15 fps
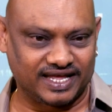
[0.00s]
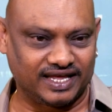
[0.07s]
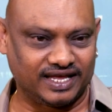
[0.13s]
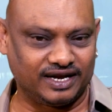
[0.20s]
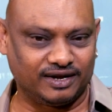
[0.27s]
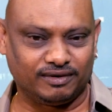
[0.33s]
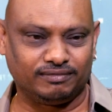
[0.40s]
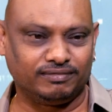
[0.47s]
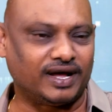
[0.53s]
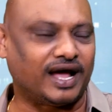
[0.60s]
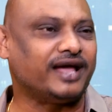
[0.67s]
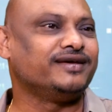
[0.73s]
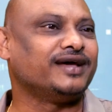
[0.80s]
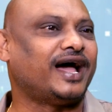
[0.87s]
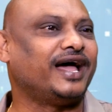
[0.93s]

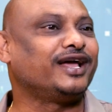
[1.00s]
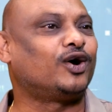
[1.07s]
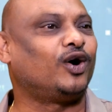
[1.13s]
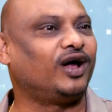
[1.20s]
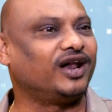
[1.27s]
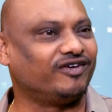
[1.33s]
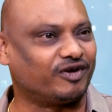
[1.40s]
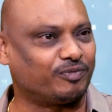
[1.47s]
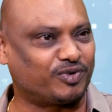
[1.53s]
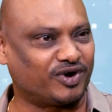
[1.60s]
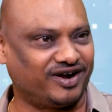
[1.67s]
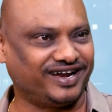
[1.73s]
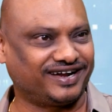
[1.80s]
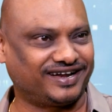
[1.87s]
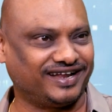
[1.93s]
I call our
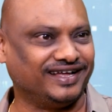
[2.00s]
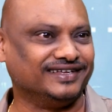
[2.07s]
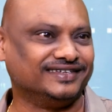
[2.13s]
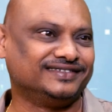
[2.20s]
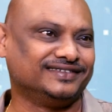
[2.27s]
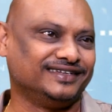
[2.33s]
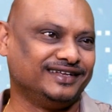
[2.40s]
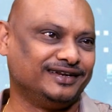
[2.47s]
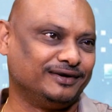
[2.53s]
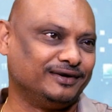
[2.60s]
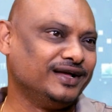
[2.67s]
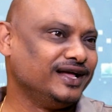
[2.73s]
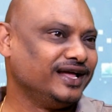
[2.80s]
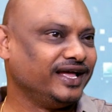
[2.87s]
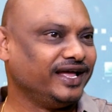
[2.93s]
product as
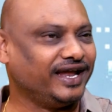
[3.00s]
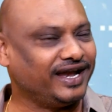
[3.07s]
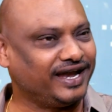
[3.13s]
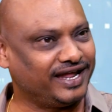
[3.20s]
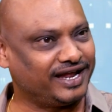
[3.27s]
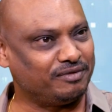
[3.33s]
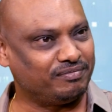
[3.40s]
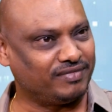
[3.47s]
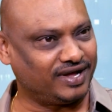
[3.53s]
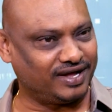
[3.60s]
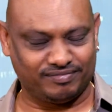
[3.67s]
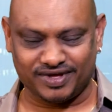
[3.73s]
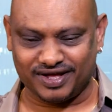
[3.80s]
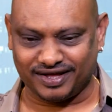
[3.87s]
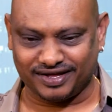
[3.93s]
Indian,
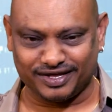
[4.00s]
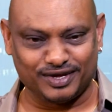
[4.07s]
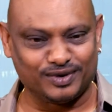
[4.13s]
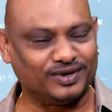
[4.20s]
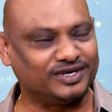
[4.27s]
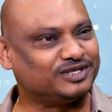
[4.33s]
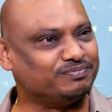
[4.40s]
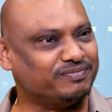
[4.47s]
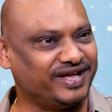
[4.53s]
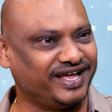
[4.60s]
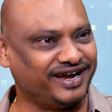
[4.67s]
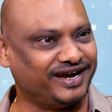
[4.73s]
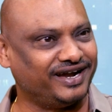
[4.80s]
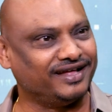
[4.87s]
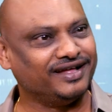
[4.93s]
US
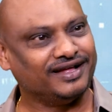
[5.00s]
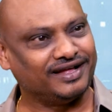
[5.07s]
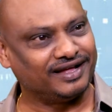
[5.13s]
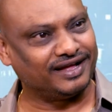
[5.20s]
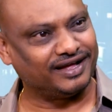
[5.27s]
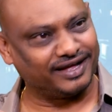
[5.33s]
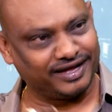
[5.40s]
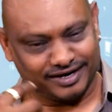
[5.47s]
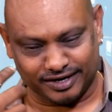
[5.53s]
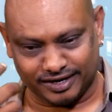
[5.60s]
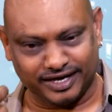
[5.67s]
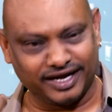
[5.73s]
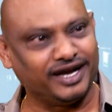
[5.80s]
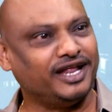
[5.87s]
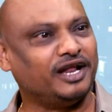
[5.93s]
made and
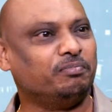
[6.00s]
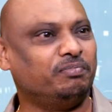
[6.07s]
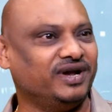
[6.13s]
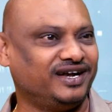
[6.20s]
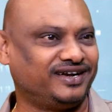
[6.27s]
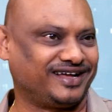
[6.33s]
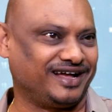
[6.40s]
Indian built